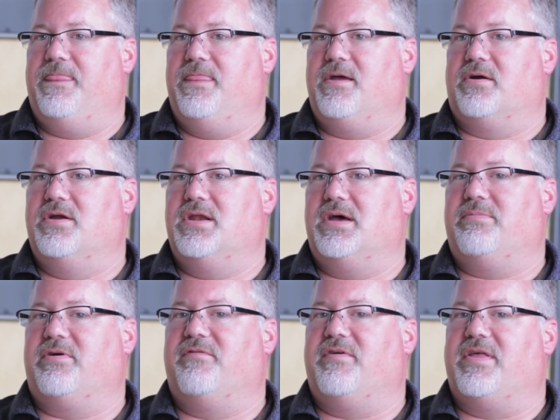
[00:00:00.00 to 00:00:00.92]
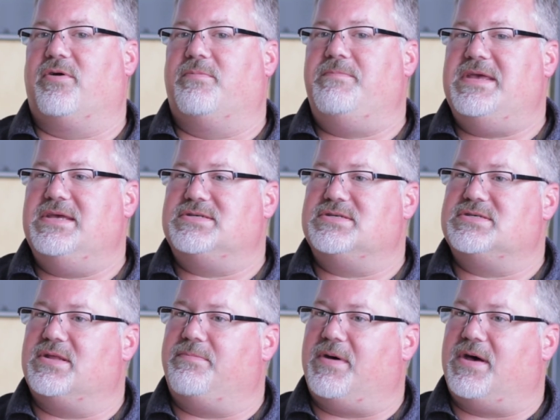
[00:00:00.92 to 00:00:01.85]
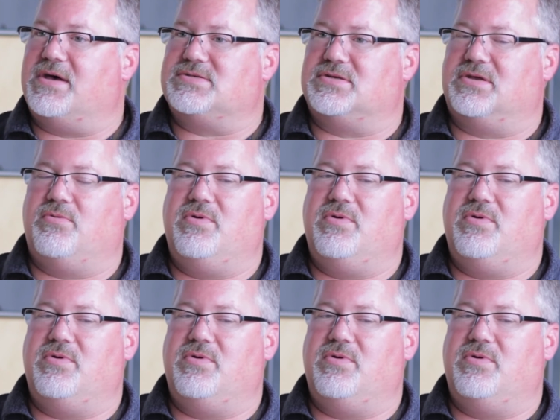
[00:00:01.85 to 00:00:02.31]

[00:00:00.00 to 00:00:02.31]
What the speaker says: There are a number of other pieces of the puzzle.